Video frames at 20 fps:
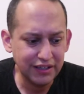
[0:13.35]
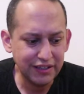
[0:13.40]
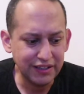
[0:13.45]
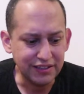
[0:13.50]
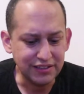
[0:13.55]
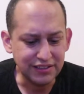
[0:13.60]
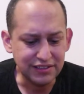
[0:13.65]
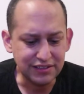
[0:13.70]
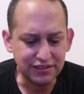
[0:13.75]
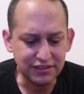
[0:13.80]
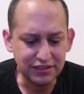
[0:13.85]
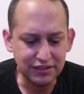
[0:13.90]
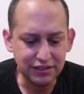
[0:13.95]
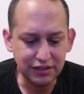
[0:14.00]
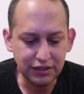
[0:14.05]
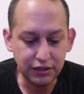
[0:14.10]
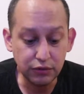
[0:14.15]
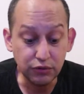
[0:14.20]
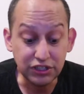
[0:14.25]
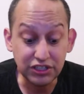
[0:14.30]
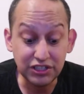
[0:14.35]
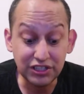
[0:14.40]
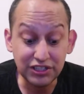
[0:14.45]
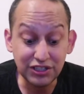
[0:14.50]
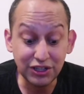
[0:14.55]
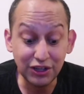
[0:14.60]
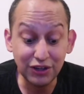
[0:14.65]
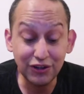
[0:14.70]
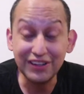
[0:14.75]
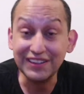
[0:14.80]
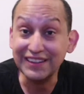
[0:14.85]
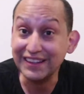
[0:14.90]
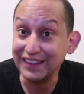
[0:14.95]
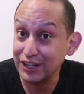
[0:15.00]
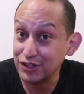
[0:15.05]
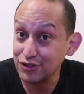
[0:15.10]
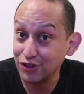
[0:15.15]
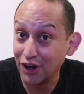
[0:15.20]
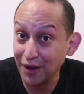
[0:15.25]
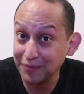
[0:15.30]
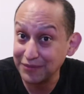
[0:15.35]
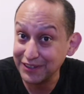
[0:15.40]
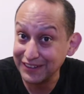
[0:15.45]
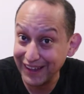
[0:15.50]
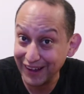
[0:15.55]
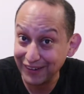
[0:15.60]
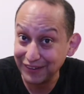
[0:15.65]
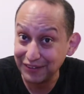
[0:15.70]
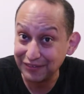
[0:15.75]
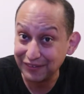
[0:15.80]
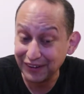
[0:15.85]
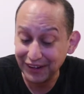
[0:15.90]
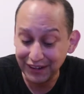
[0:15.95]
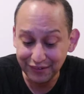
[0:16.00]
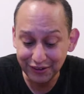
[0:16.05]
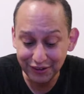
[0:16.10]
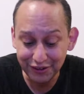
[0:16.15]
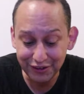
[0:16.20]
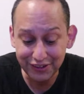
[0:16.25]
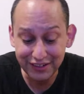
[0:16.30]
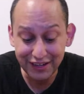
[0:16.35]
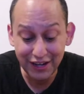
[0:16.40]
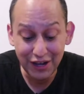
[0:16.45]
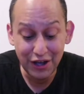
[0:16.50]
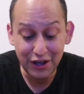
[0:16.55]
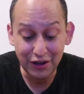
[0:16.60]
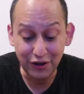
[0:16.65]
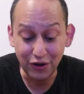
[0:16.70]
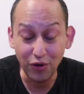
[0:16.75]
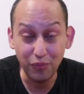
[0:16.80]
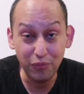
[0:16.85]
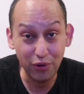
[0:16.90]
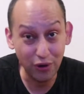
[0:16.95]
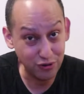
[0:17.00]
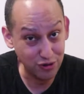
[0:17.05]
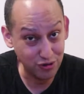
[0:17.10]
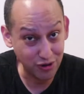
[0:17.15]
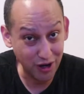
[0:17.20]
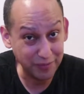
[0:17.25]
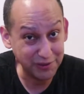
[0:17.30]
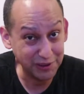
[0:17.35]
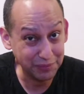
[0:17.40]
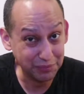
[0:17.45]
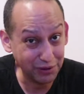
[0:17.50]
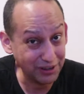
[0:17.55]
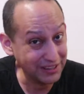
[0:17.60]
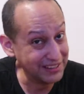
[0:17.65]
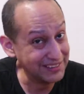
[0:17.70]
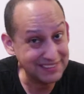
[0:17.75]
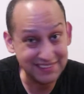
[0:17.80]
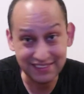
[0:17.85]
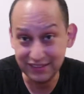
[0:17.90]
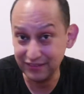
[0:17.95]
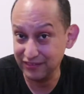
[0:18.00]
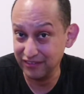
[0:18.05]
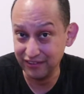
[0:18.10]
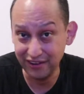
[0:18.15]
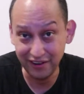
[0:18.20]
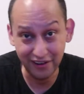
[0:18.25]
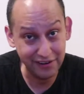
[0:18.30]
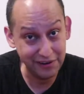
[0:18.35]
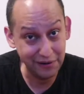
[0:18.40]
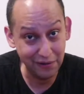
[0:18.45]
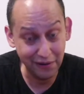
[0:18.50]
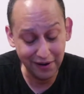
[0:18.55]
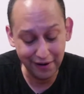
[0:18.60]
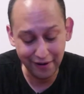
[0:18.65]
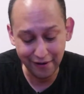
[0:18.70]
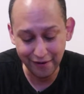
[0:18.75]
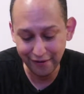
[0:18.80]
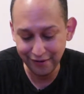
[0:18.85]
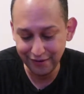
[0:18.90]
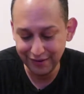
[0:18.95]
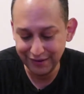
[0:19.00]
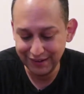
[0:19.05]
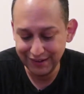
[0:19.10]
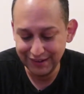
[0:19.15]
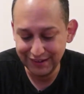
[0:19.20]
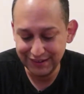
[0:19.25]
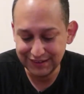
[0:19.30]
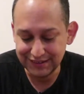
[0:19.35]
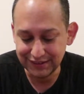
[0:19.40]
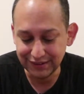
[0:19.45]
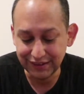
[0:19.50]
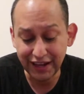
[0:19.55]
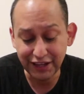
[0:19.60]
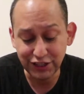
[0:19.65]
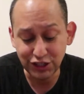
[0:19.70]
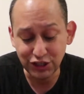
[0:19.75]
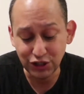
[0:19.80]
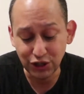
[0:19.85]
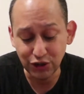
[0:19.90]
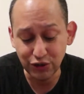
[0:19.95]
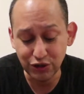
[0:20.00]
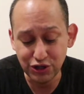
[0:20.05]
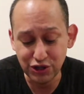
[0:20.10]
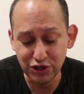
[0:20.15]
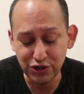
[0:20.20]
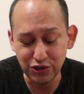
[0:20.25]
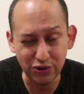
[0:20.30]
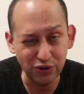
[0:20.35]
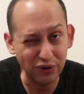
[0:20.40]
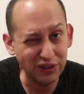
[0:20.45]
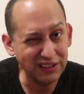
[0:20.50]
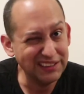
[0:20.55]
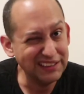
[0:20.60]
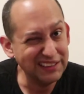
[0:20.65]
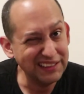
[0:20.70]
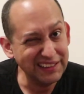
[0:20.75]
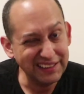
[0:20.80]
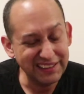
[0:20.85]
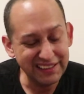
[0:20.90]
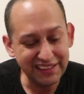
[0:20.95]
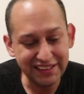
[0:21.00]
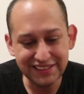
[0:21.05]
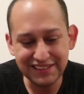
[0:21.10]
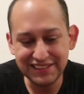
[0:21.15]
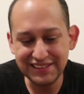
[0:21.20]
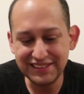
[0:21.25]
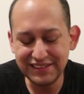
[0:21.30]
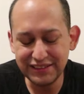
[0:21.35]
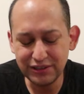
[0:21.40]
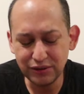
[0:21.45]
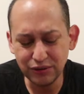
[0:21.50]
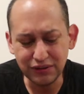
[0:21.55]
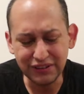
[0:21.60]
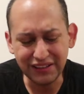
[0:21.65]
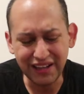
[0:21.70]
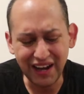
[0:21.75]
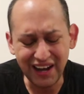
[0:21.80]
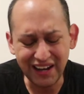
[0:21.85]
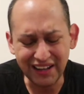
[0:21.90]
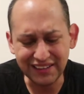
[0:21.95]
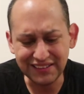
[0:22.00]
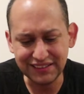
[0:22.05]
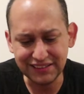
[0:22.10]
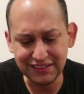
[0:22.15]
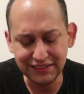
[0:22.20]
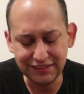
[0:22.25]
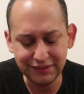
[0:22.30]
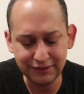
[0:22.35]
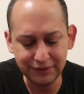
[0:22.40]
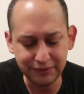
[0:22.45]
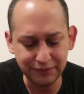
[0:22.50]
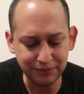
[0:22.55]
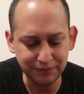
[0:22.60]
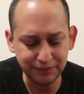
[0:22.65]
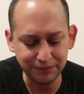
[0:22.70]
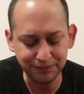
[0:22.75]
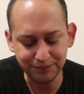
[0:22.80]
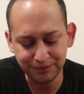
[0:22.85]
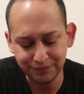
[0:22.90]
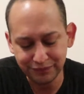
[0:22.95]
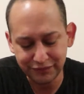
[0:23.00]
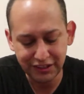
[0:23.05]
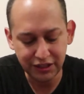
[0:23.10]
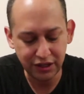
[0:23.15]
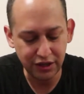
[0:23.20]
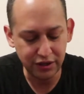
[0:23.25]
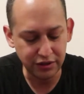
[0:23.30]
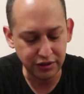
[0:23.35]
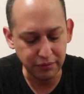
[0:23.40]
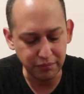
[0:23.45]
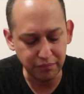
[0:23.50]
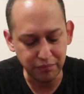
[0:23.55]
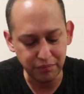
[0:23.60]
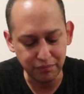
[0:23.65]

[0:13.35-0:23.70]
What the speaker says: it was 600 and then they dropped it down to 500. GoPro dropped the price, very rare. So that shows you that it's still not the